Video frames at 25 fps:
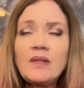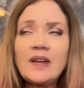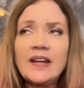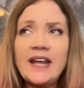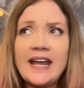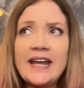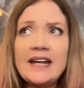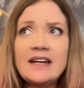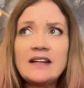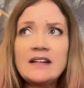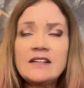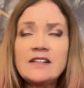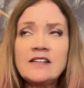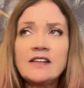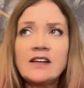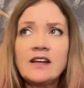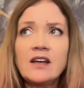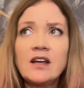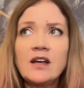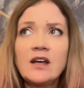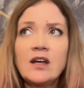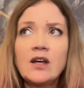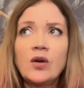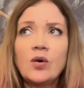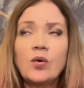And
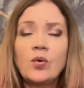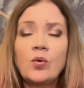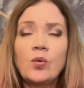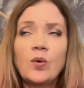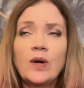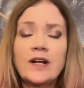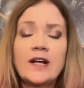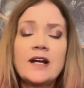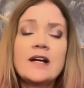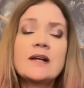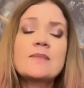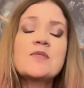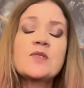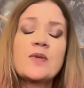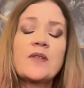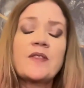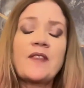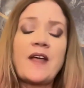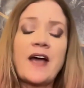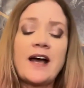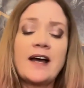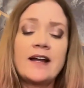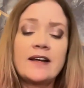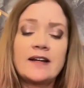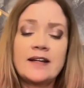what comes with
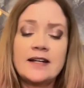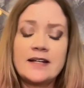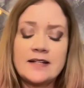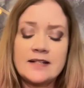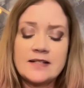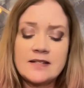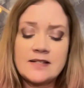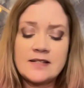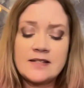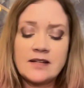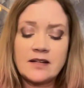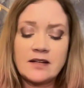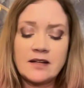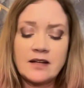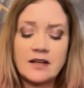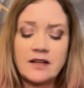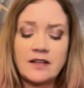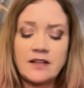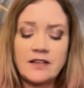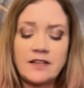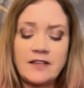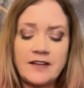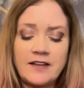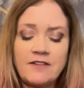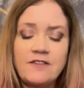that is
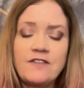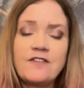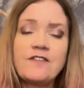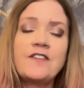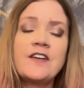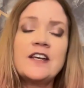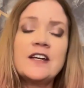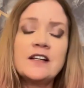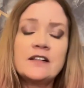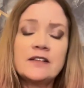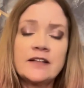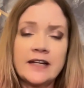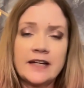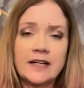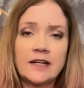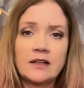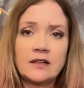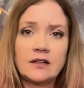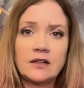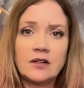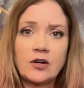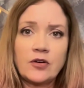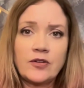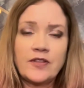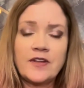the feeling
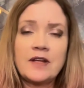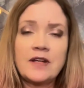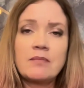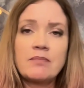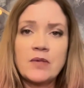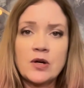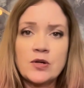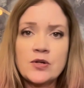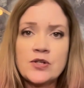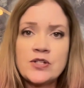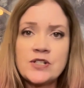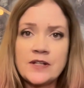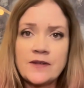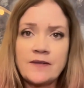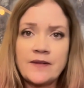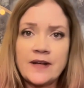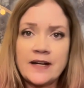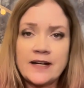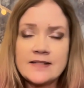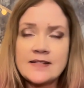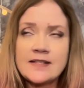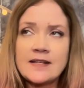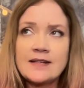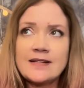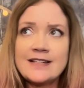or the emotion that
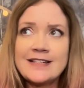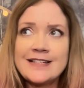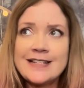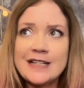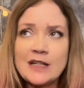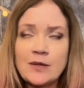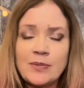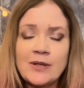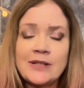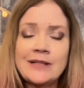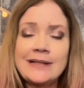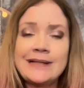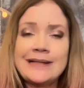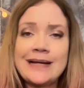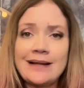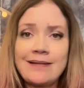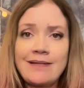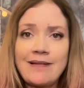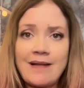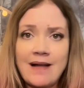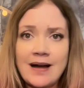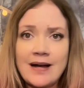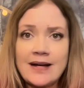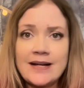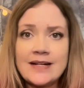is typically
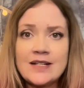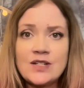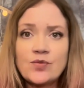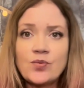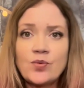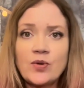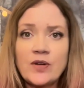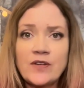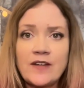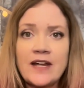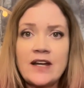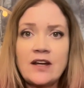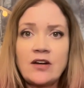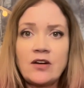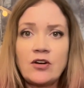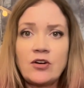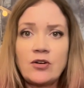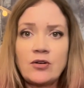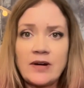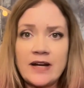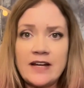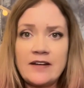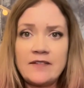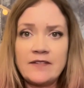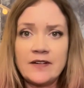aligned with a
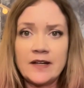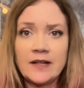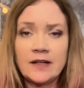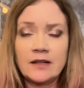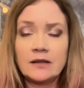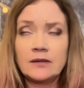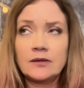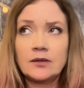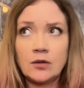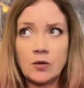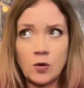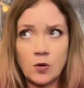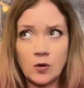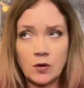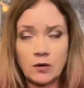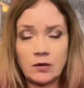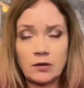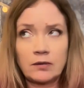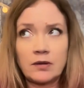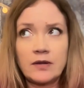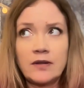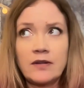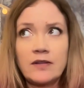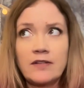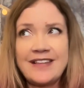craving, or
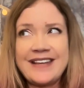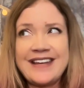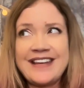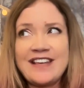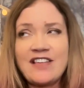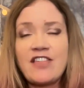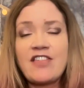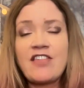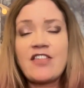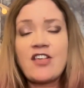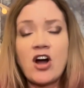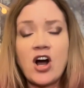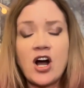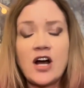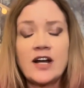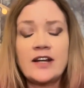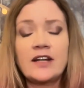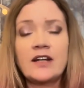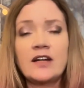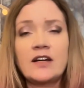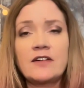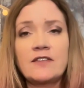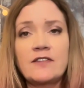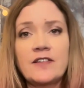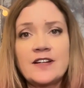the thought
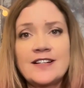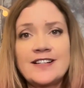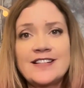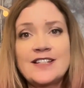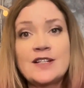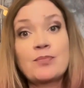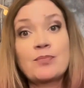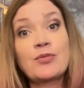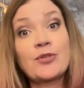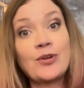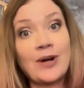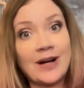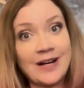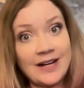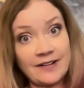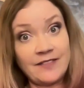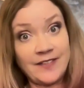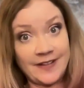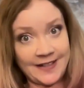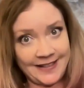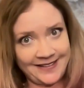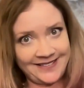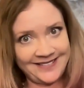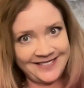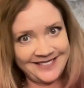of
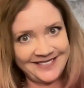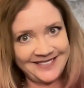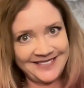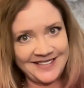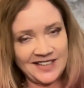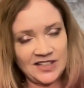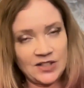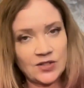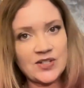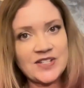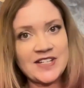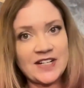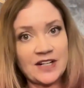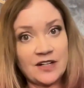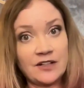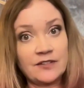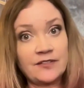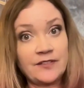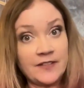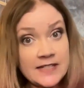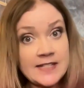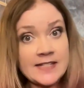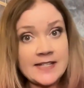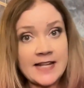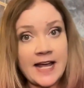depriving yourself,
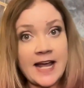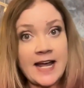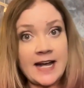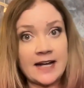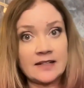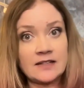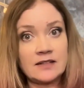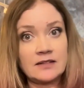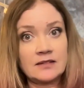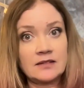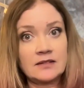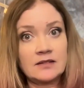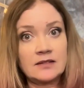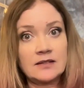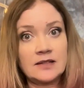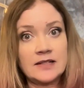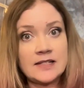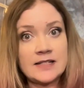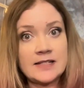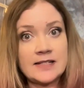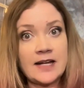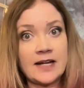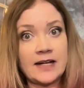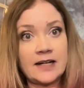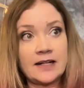is that
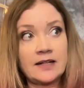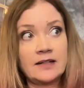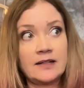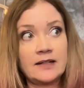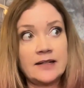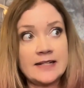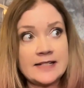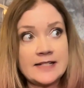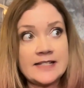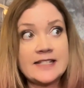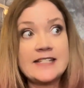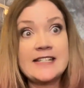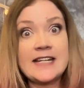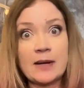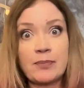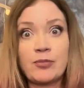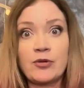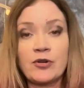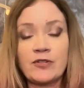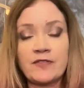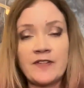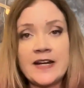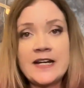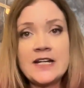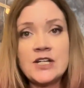it's like, it's
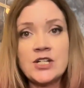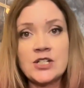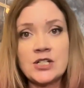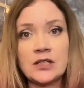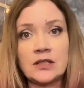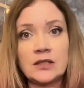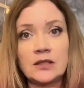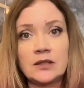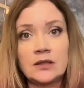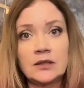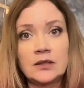deprivation.